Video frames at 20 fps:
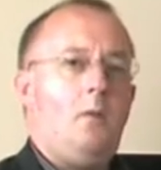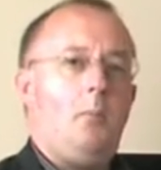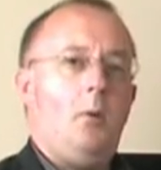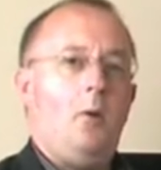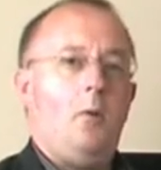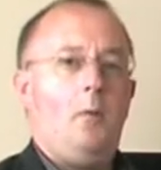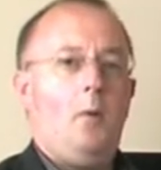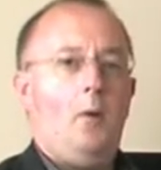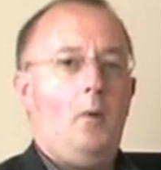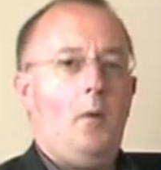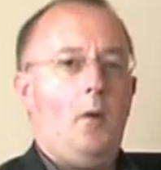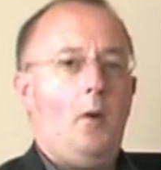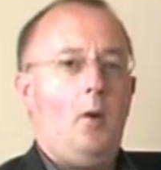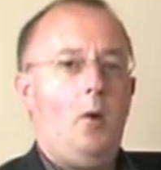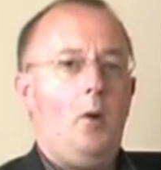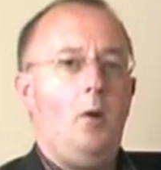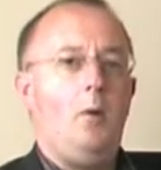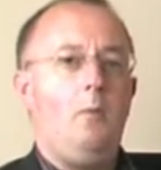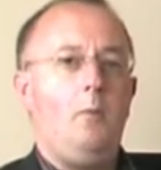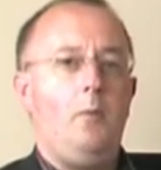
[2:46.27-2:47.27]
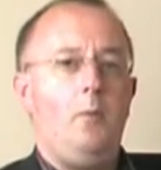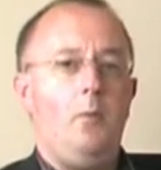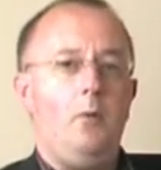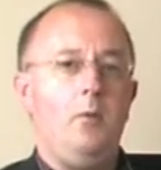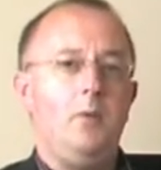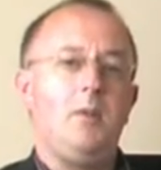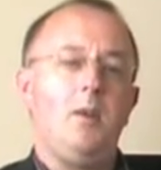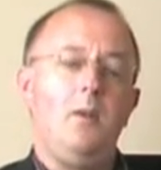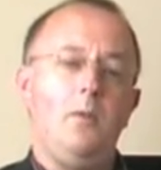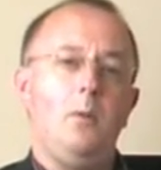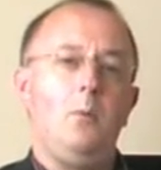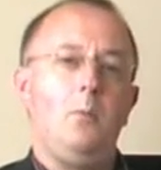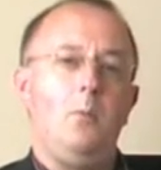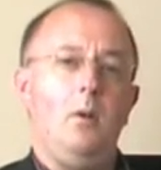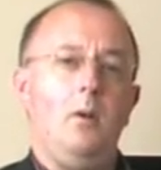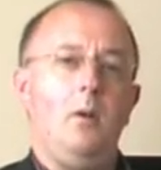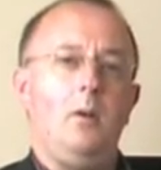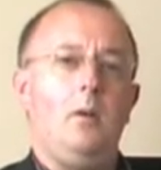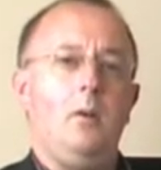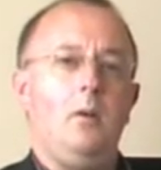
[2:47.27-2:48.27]
both on the home front and the
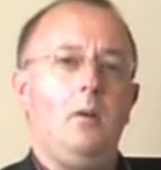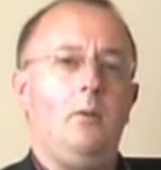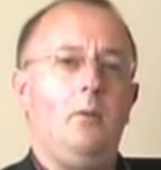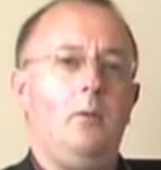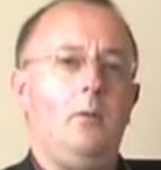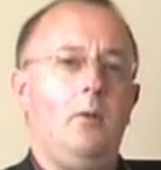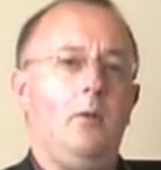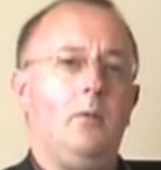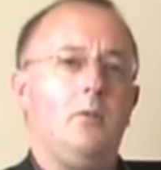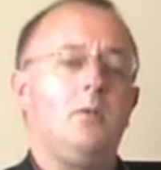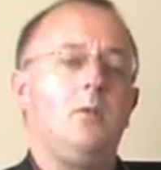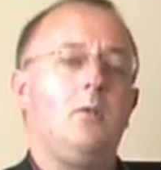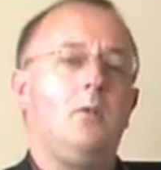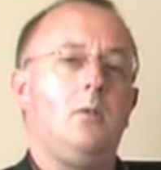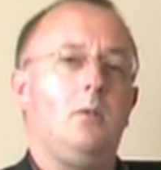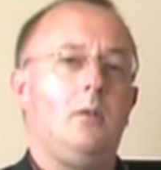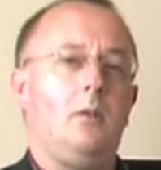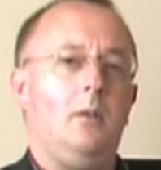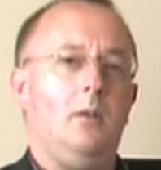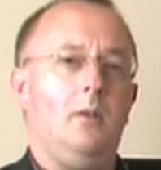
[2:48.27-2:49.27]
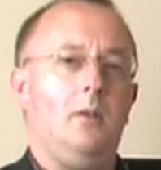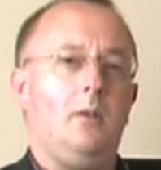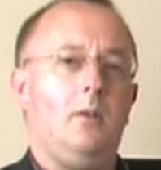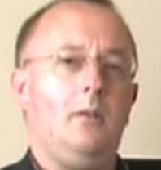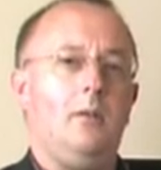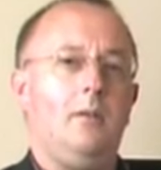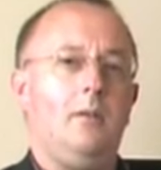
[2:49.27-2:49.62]
work front. Good luck.